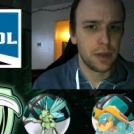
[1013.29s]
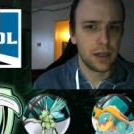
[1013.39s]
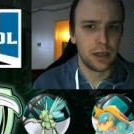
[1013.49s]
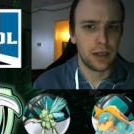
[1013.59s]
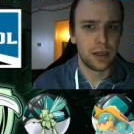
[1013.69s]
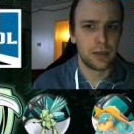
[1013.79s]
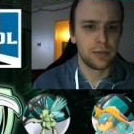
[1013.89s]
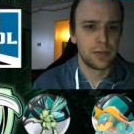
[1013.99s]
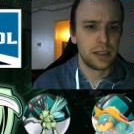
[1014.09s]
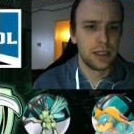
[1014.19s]
A
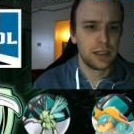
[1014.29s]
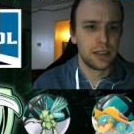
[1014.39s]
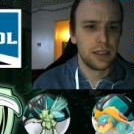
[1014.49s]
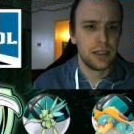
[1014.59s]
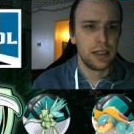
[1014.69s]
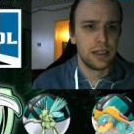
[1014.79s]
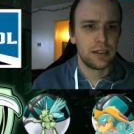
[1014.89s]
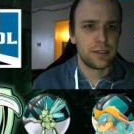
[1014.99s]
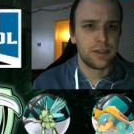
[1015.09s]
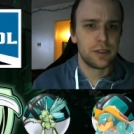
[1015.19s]

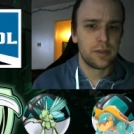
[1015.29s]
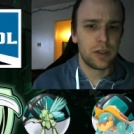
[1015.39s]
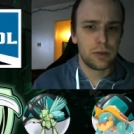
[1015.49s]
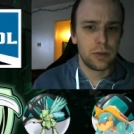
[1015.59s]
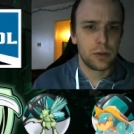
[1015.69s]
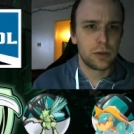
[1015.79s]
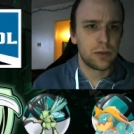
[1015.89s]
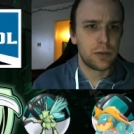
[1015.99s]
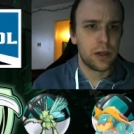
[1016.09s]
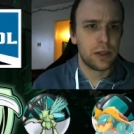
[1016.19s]
few of our
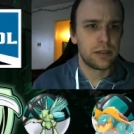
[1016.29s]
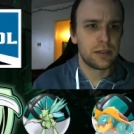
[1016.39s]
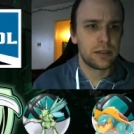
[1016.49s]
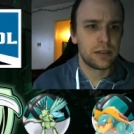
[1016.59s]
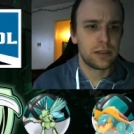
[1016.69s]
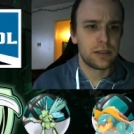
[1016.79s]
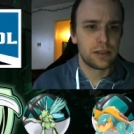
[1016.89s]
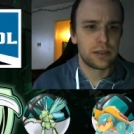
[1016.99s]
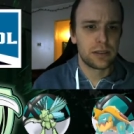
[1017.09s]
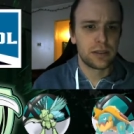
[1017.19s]
Pokemon
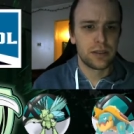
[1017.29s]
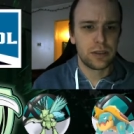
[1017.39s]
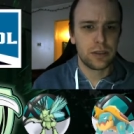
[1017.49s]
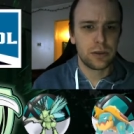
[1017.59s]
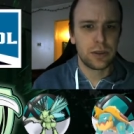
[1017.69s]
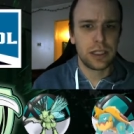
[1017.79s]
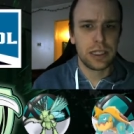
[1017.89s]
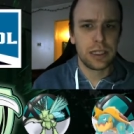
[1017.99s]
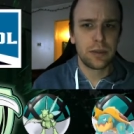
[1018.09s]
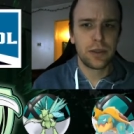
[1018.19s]
were
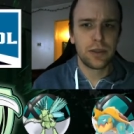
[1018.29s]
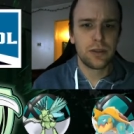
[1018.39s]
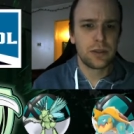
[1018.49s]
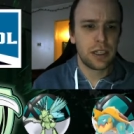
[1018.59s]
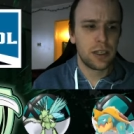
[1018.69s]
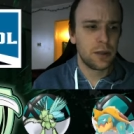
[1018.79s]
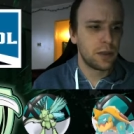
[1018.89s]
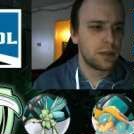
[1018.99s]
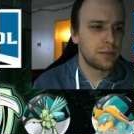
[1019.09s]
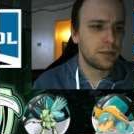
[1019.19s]
able to use
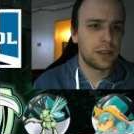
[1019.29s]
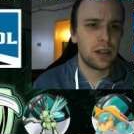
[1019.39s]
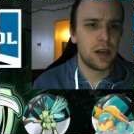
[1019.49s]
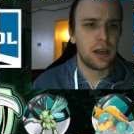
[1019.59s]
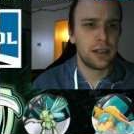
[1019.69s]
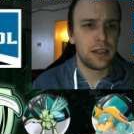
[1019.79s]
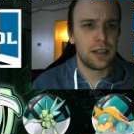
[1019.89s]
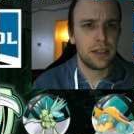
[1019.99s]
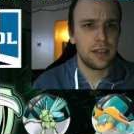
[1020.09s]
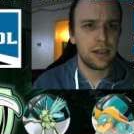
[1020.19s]
Tailwind, but not
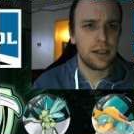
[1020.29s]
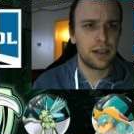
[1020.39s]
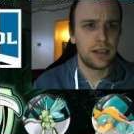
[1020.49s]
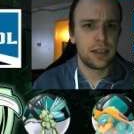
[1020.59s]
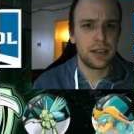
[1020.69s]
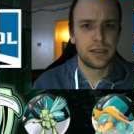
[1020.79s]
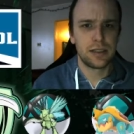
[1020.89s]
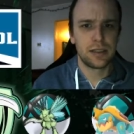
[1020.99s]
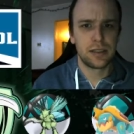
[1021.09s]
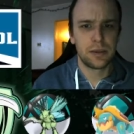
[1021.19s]
in
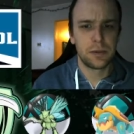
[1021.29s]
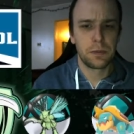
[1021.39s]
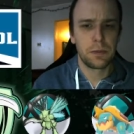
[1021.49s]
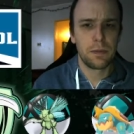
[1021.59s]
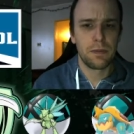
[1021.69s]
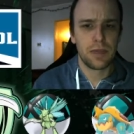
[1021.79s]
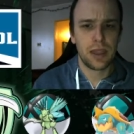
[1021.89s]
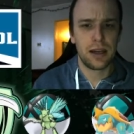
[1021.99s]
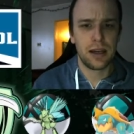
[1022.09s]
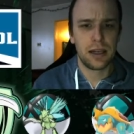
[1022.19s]
this
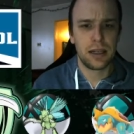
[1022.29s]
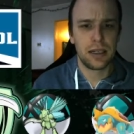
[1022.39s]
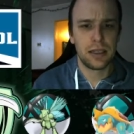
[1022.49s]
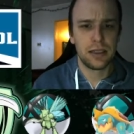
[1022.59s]
how